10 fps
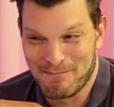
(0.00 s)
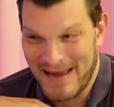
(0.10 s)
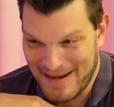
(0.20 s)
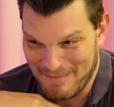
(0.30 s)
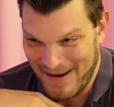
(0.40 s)

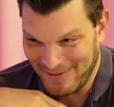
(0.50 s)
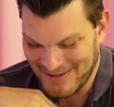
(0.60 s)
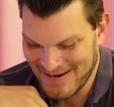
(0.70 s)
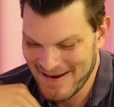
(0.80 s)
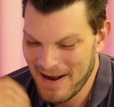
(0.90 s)
blackmailed.
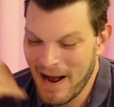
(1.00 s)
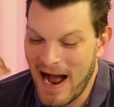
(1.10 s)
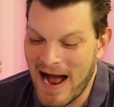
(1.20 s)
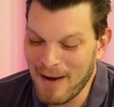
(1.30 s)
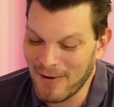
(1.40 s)

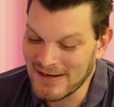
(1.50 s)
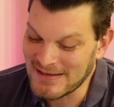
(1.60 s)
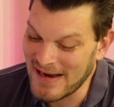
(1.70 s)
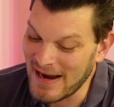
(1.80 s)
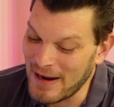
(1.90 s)
I want to
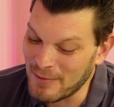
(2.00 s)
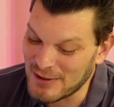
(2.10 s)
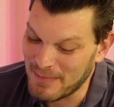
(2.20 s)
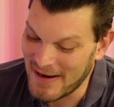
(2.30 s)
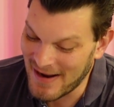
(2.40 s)
say it
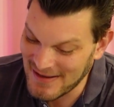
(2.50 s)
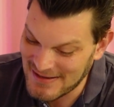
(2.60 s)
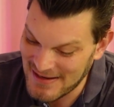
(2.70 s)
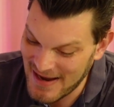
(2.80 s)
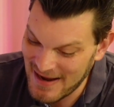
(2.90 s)
was
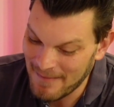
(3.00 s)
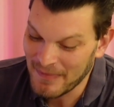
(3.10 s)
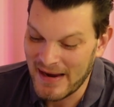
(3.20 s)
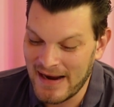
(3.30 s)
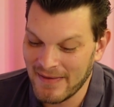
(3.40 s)
Beyonce
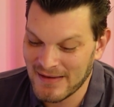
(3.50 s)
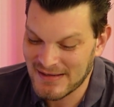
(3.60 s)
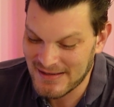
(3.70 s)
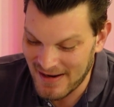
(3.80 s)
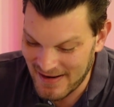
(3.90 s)
in the
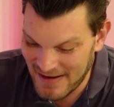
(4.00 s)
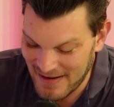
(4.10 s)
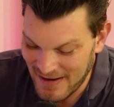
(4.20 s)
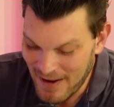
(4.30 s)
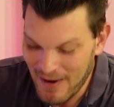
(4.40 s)

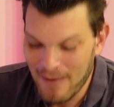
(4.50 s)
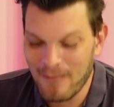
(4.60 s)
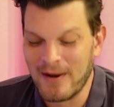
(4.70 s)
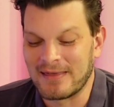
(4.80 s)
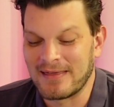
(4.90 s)
study
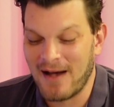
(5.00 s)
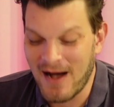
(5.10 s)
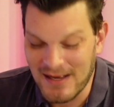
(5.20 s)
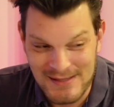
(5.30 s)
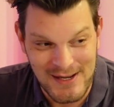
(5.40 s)
with the
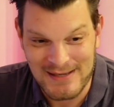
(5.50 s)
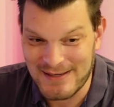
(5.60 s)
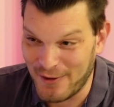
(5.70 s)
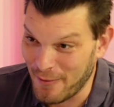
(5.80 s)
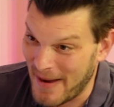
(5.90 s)
hot sauce
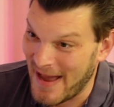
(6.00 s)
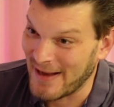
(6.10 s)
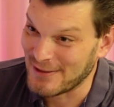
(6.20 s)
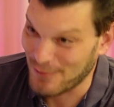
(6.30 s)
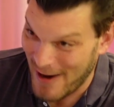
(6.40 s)
in her
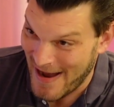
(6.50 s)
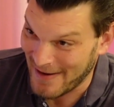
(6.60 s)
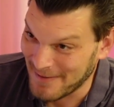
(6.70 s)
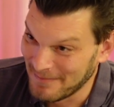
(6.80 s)
bag swag.